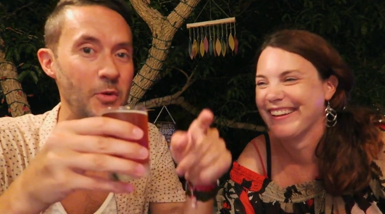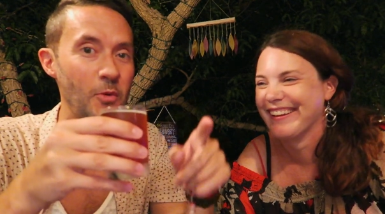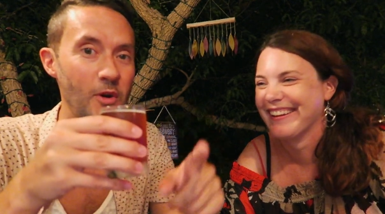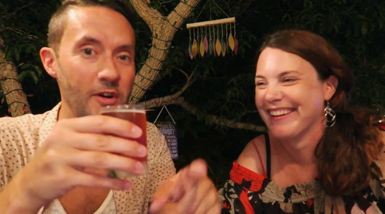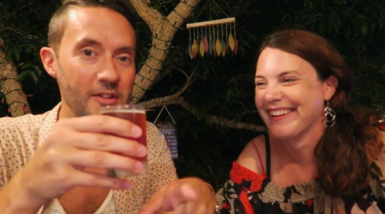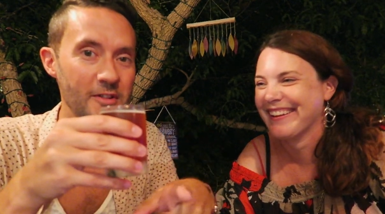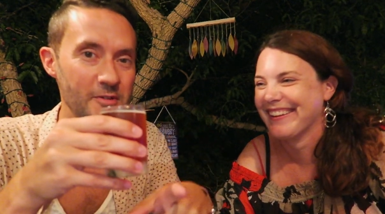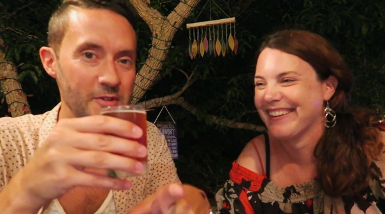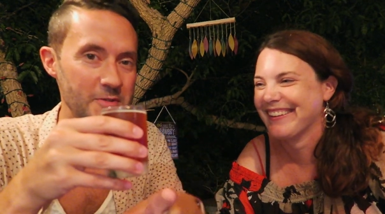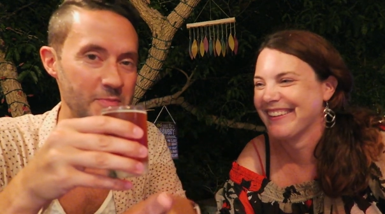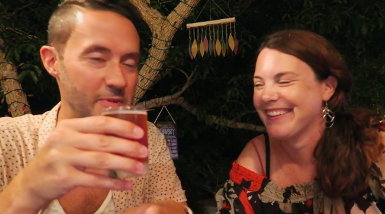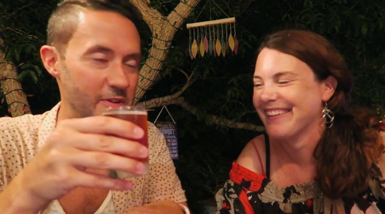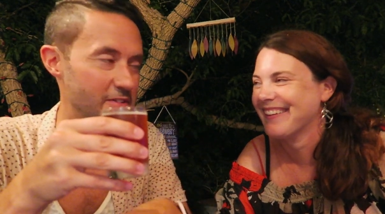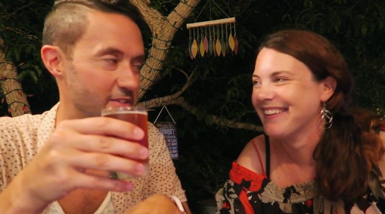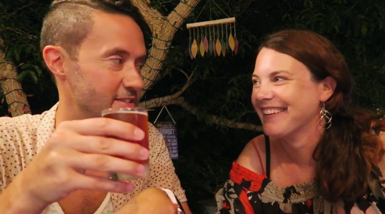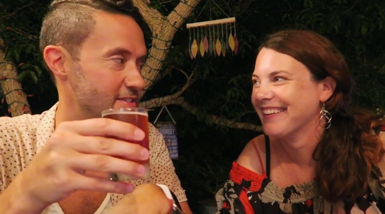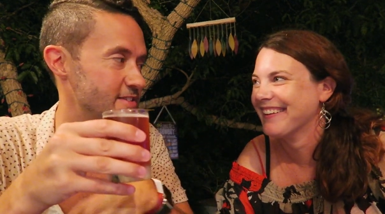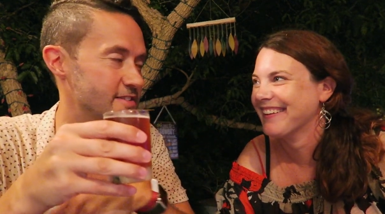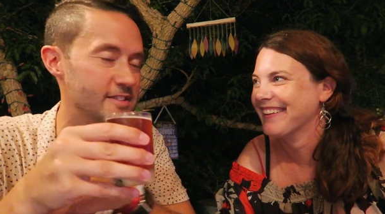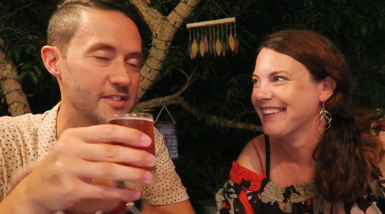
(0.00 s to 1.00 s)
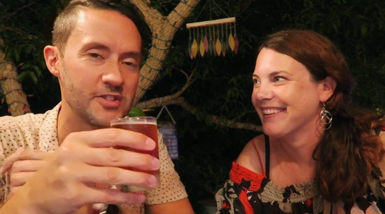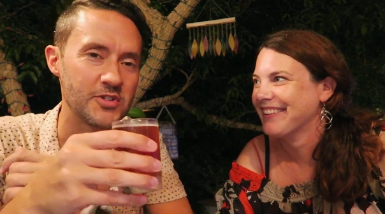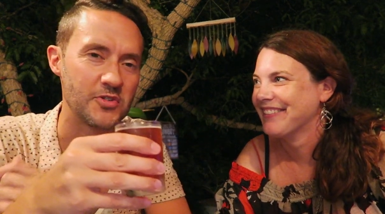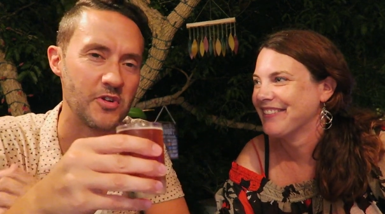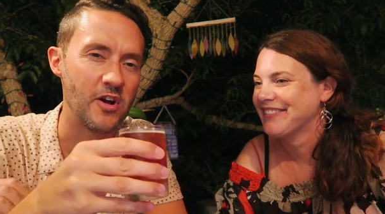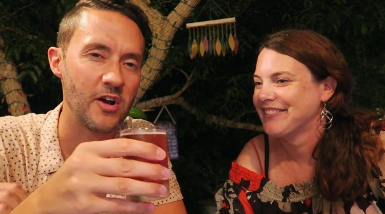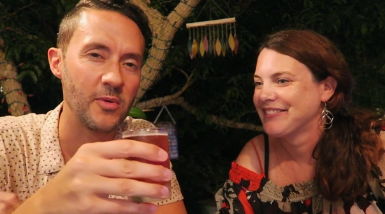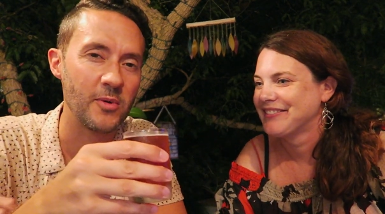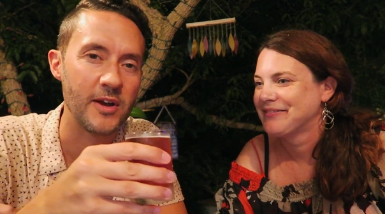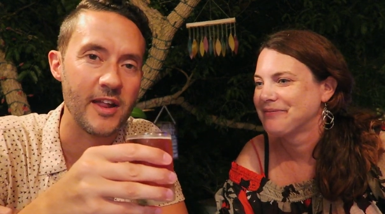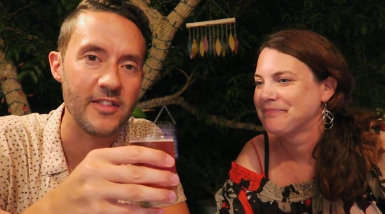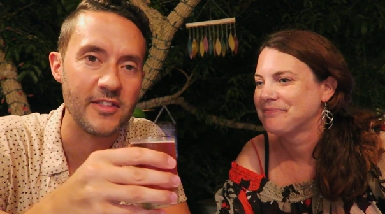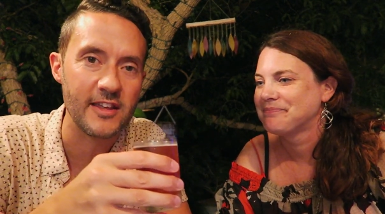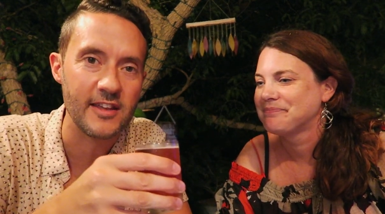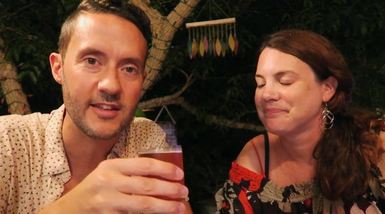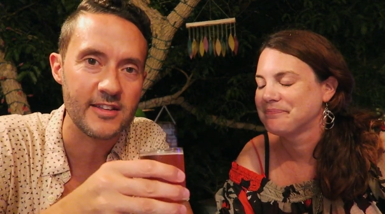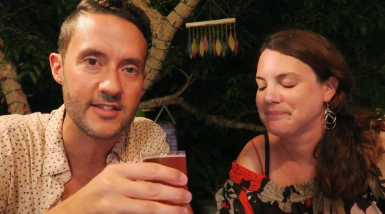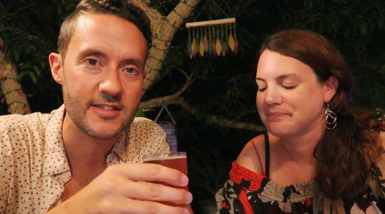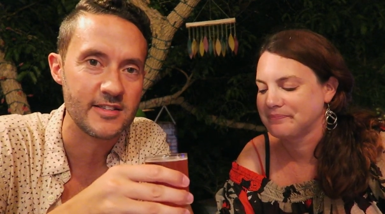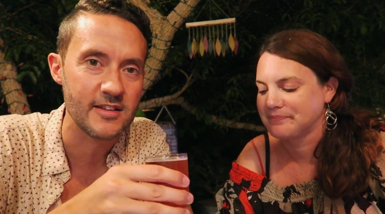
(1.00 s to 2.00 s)
Speaker 1: are one of those beers. This is a strong one. I
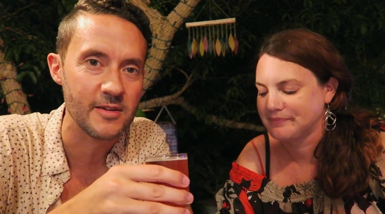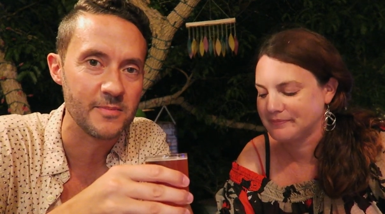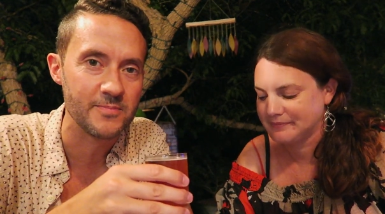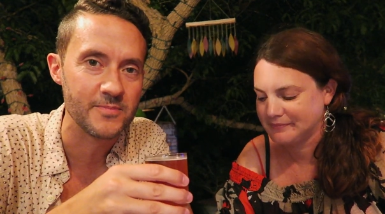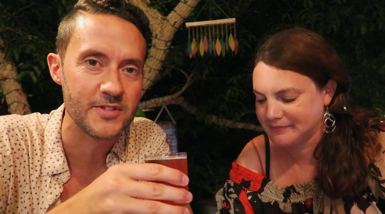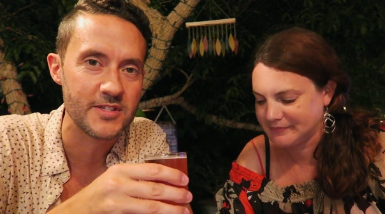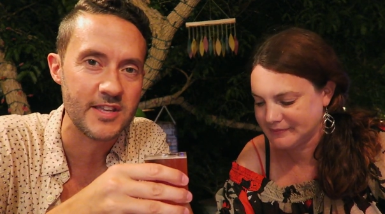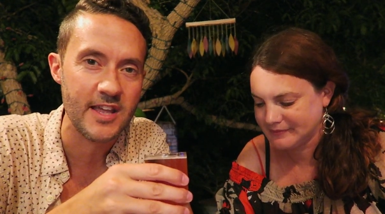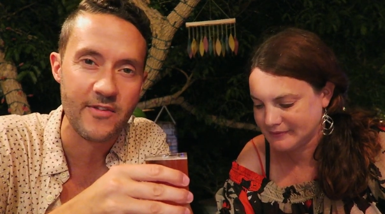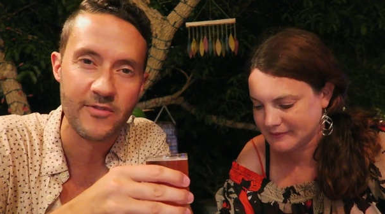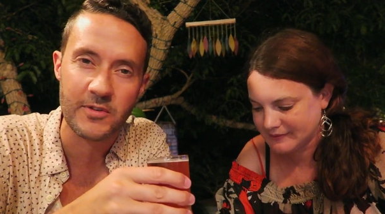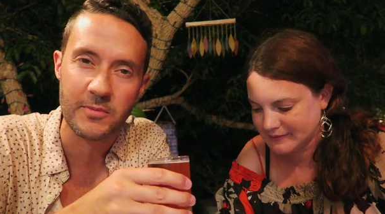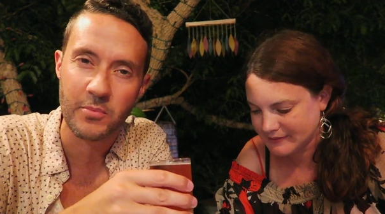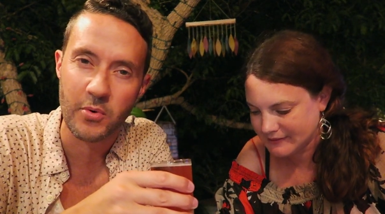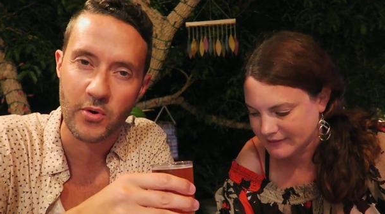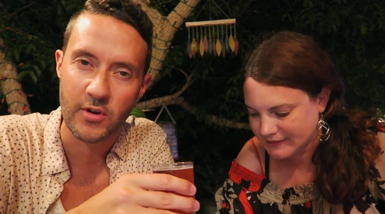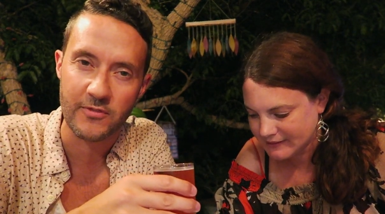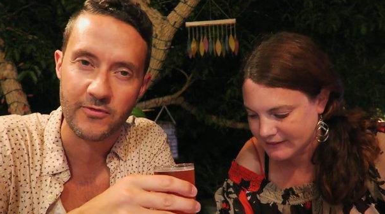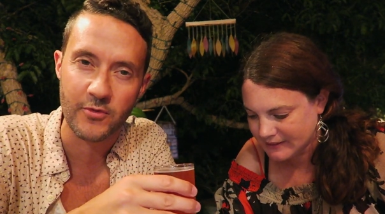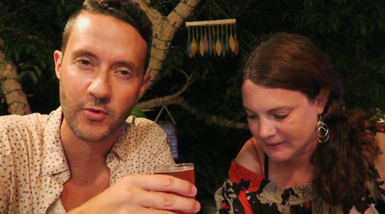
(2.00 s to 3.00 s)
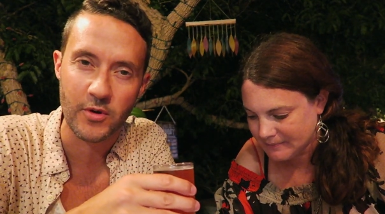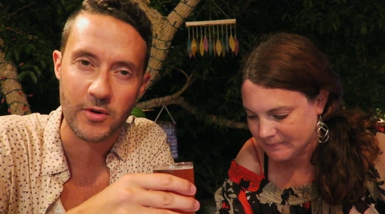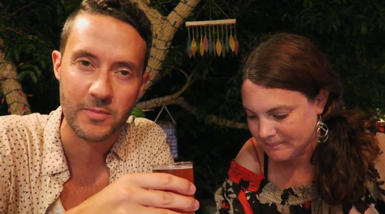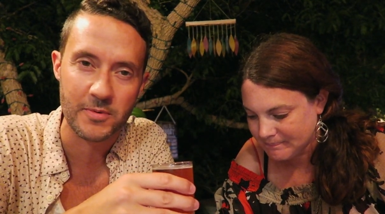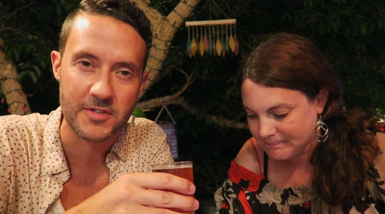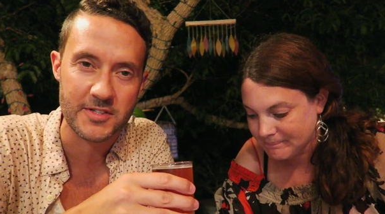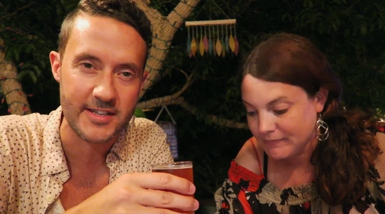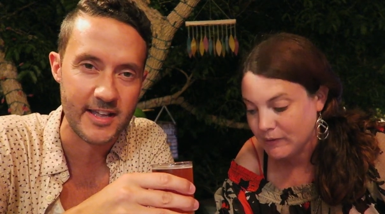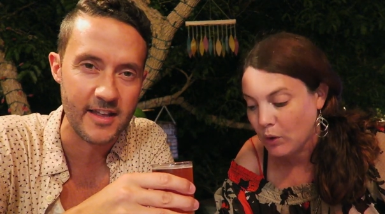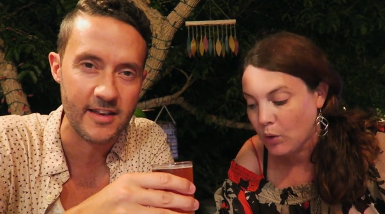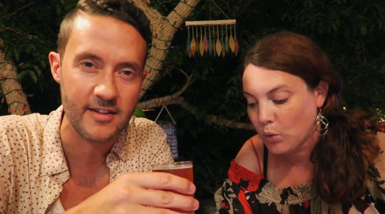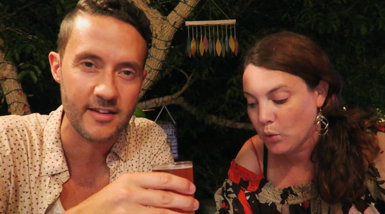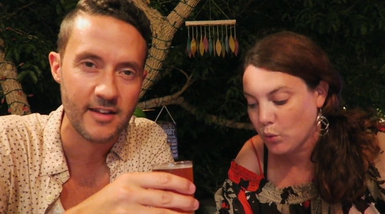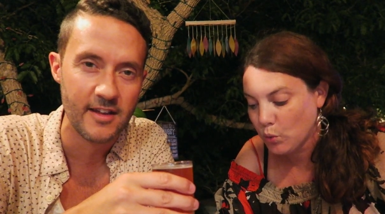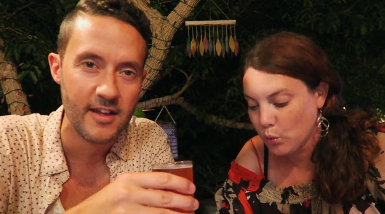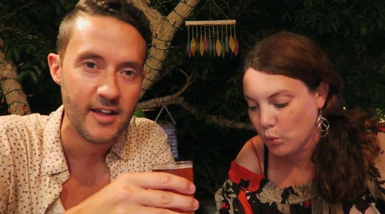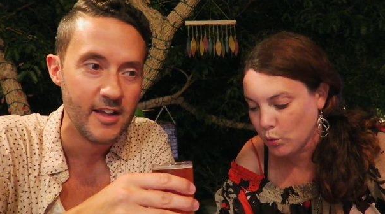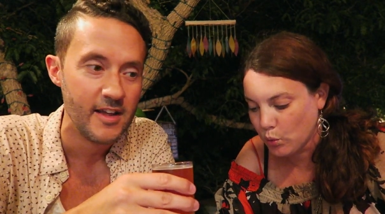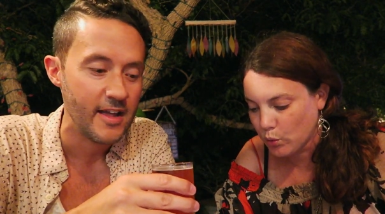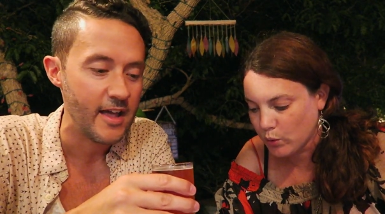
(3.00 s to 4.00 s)
think it's 7.4%
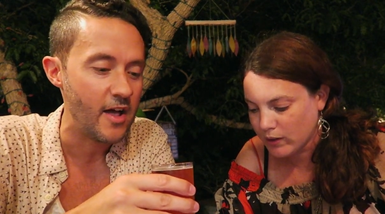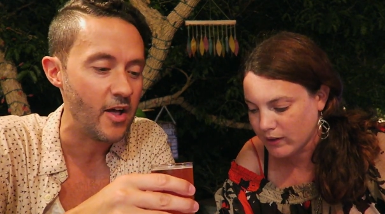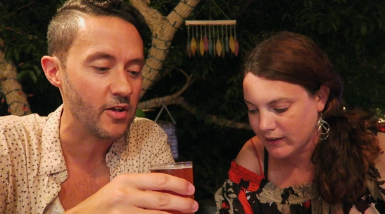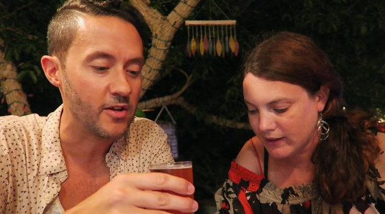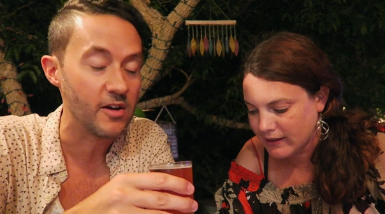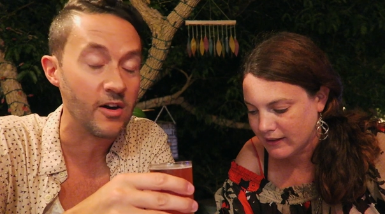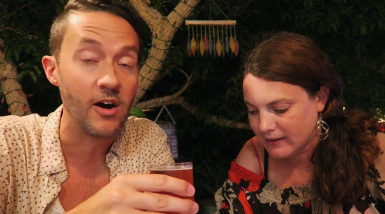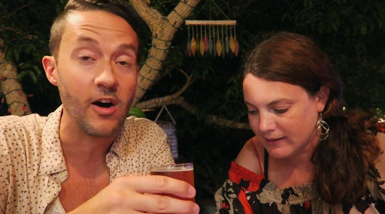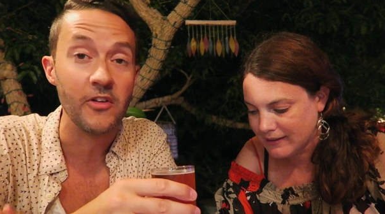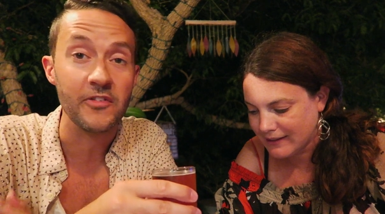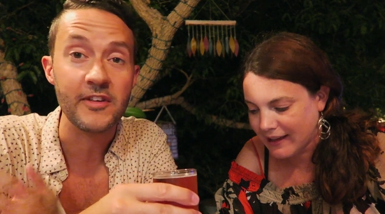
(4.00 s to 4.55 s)
um, alcohol.